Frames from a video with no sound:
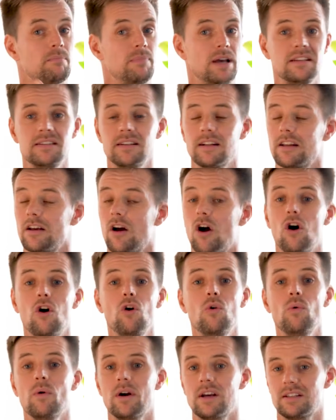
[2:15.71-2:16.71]
basically
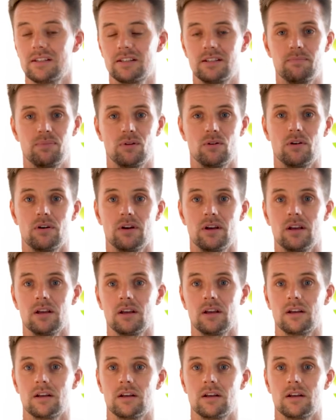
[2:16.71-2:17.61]
always deploy